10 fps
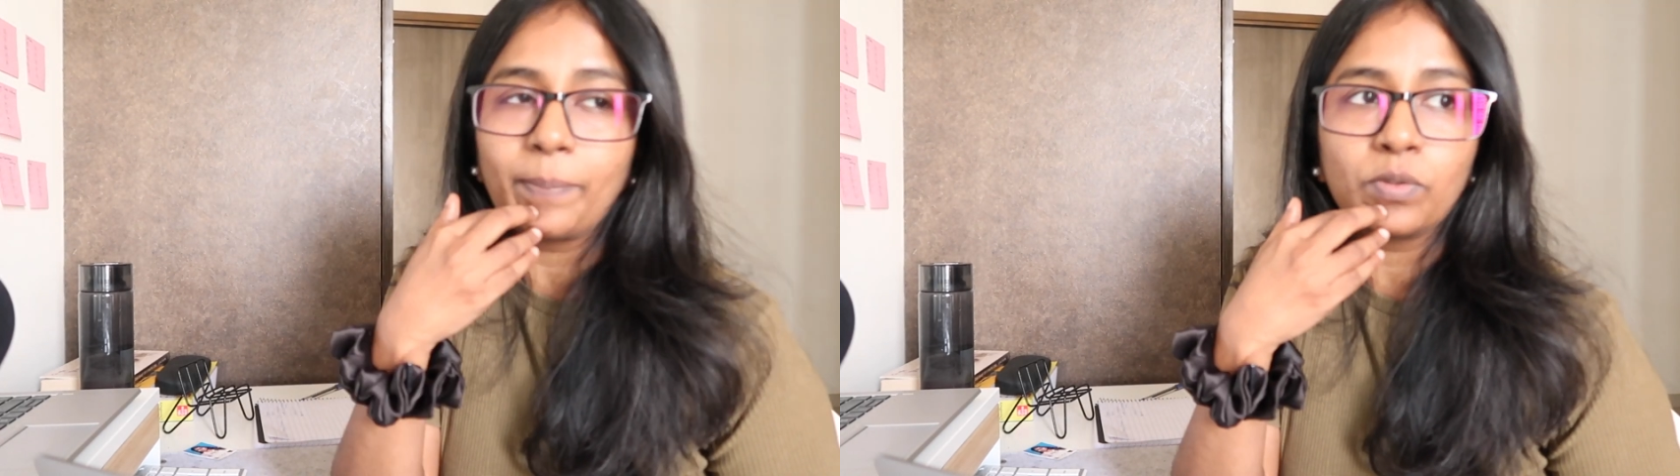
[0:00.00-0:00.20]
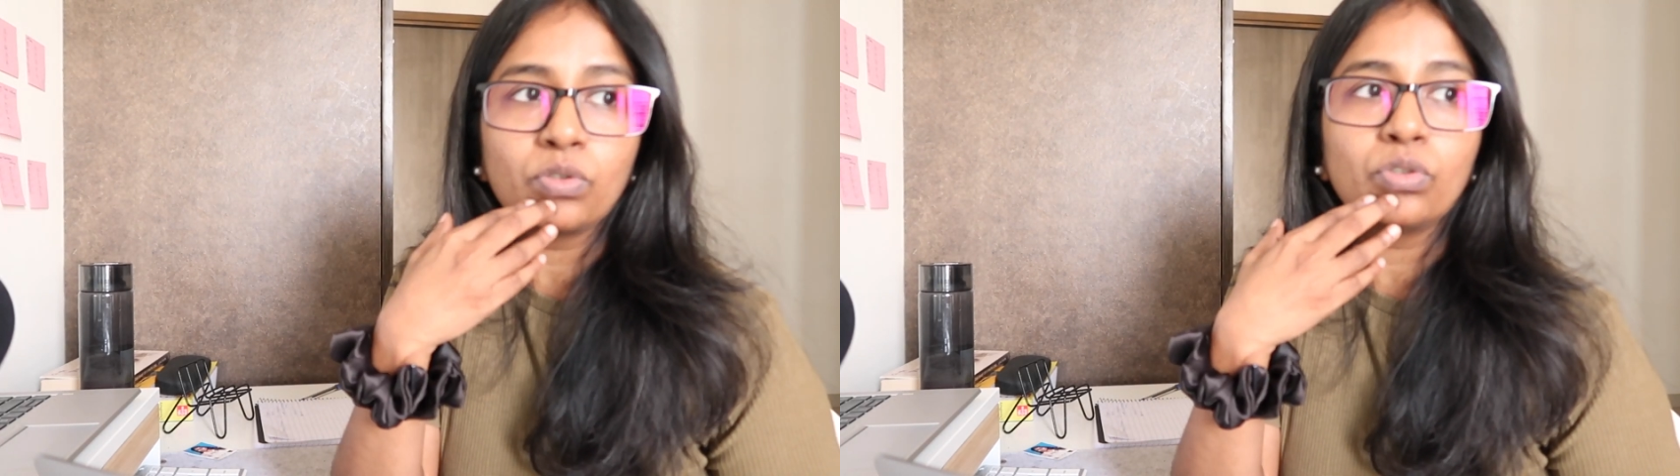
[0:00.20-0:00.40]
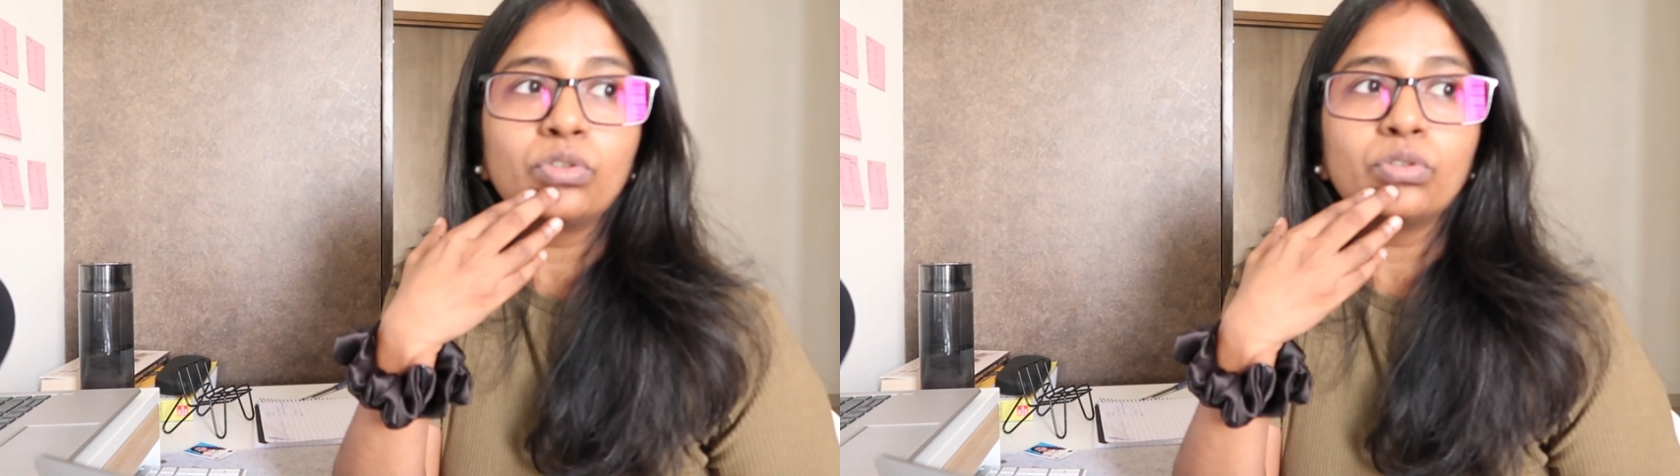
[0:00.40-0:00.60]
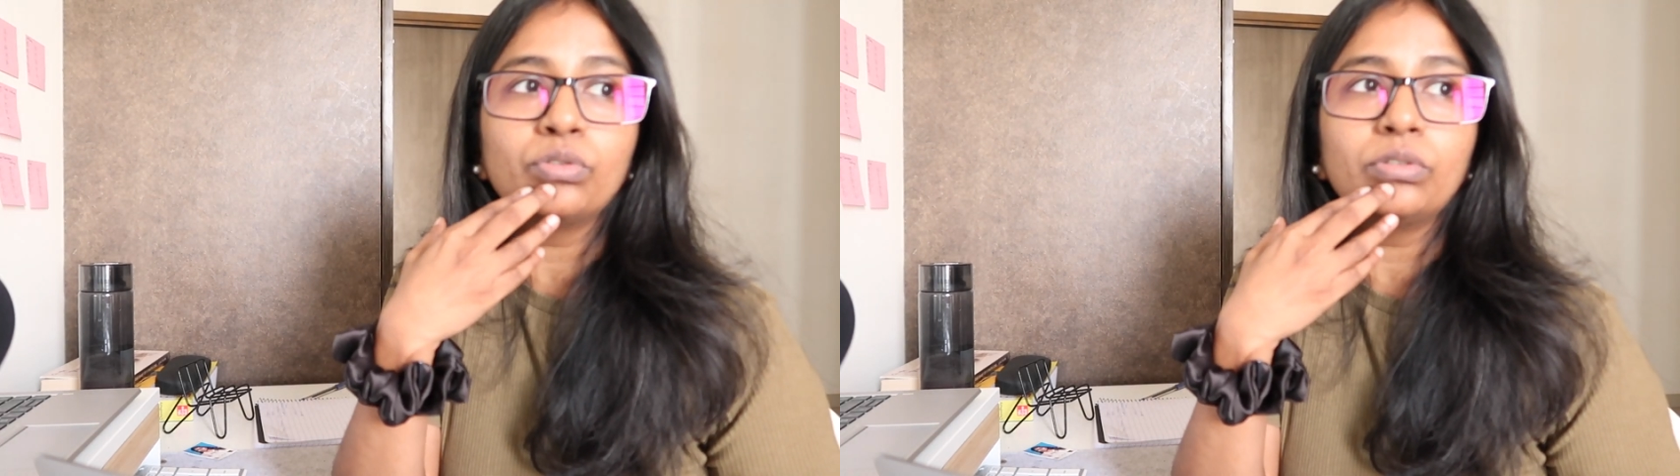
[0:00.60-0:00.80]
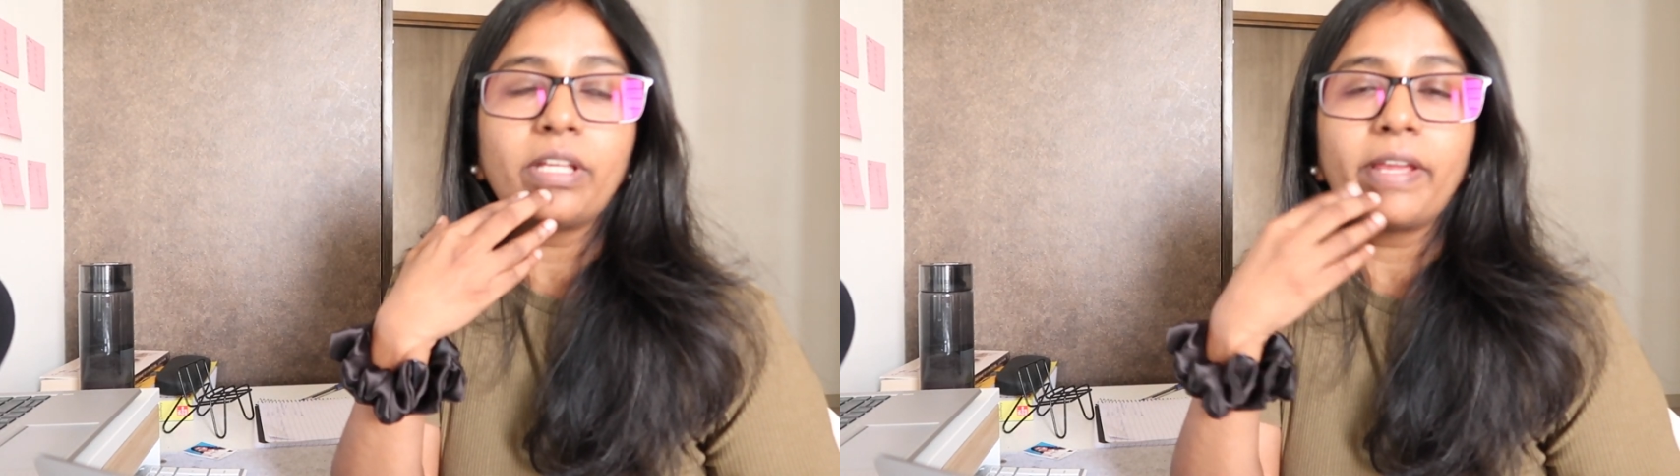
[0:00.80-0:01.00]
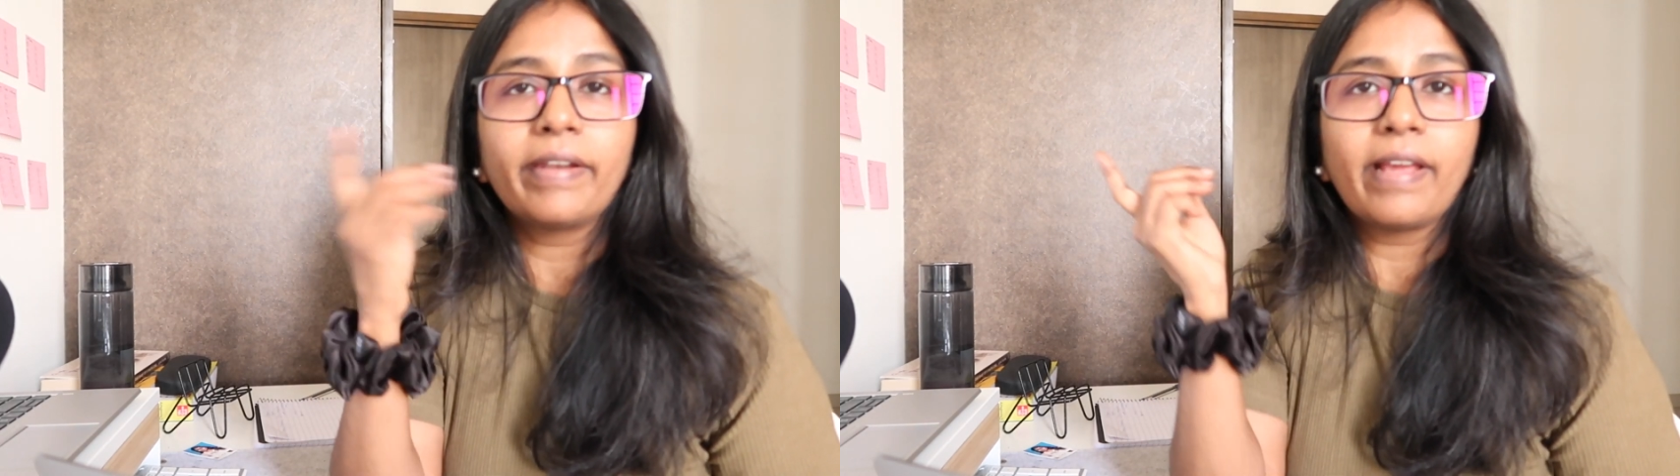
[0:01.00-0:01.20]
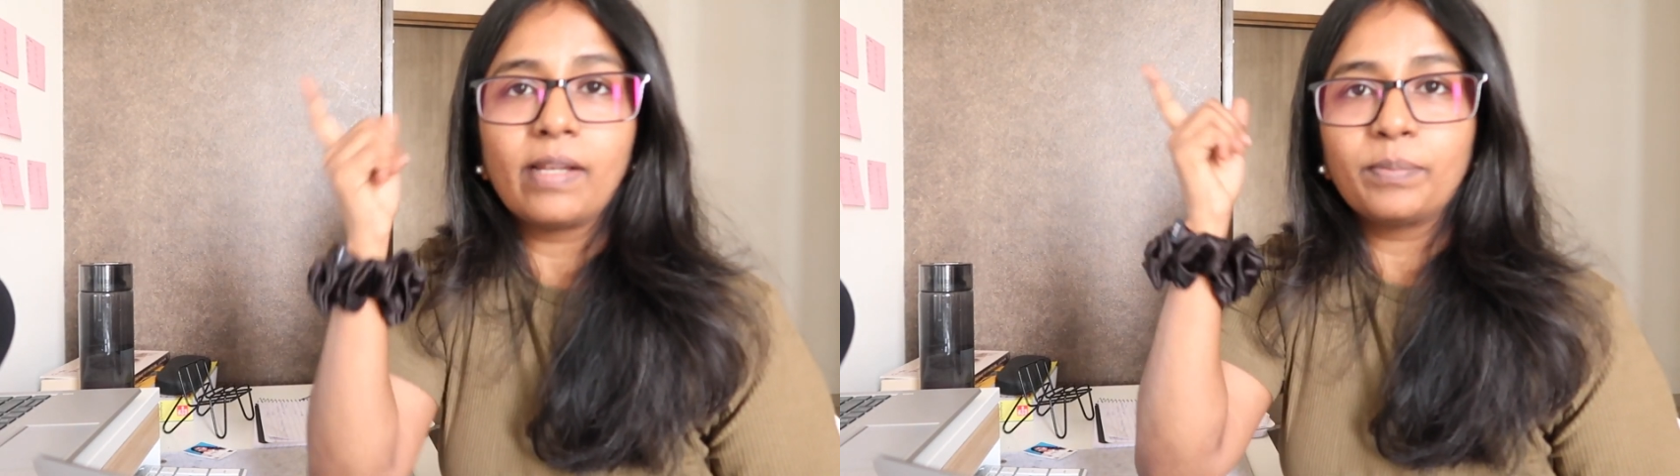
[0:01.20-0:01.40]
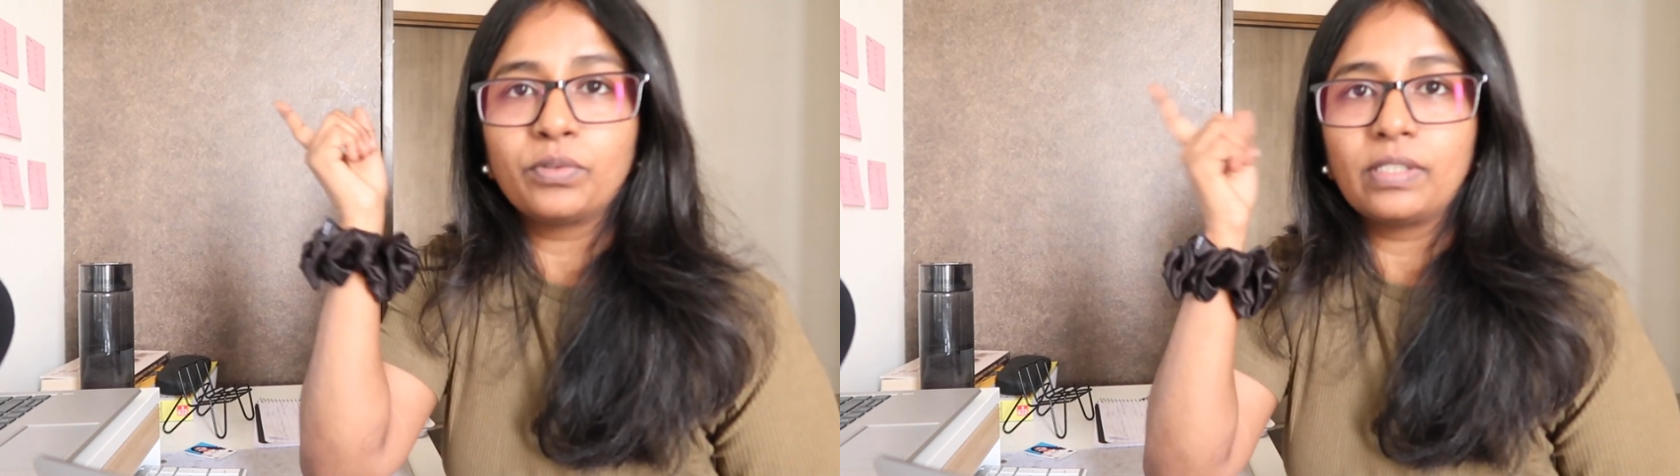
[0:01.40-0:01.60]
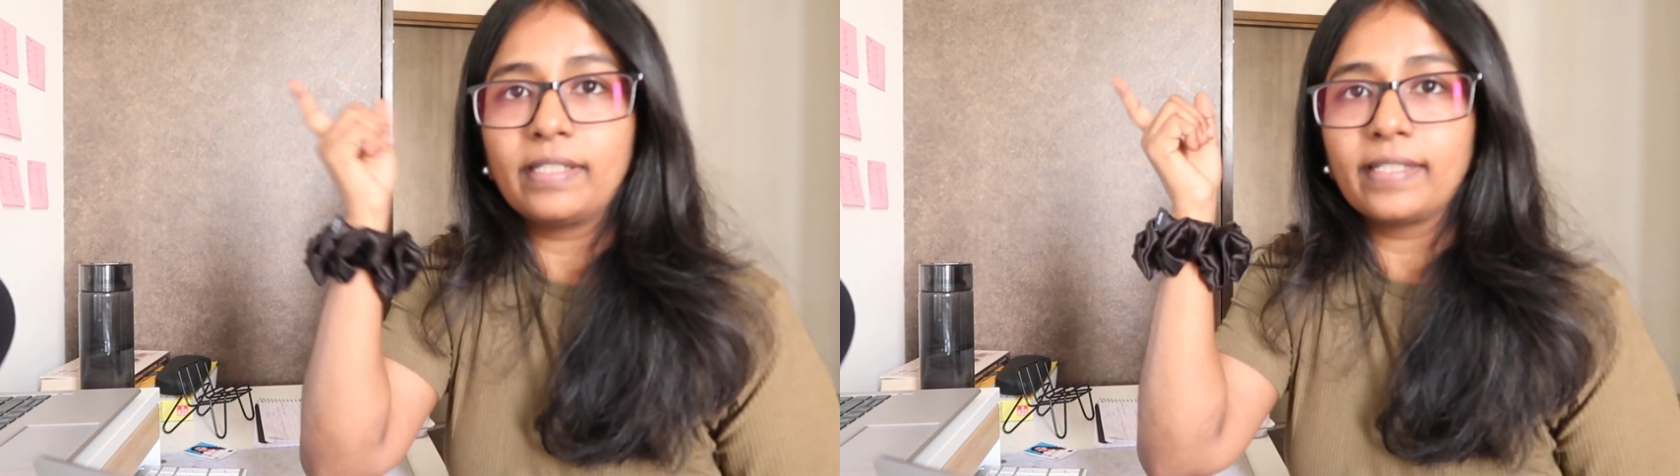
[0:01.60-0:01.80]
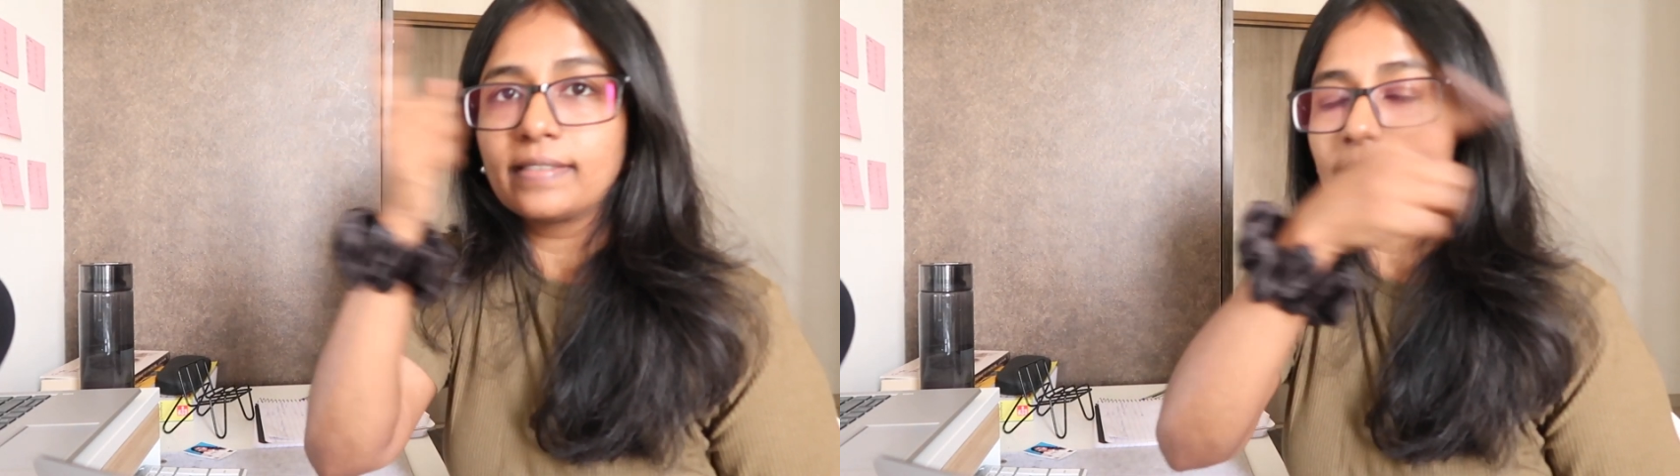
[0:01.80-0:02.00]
you should do then I'll put a link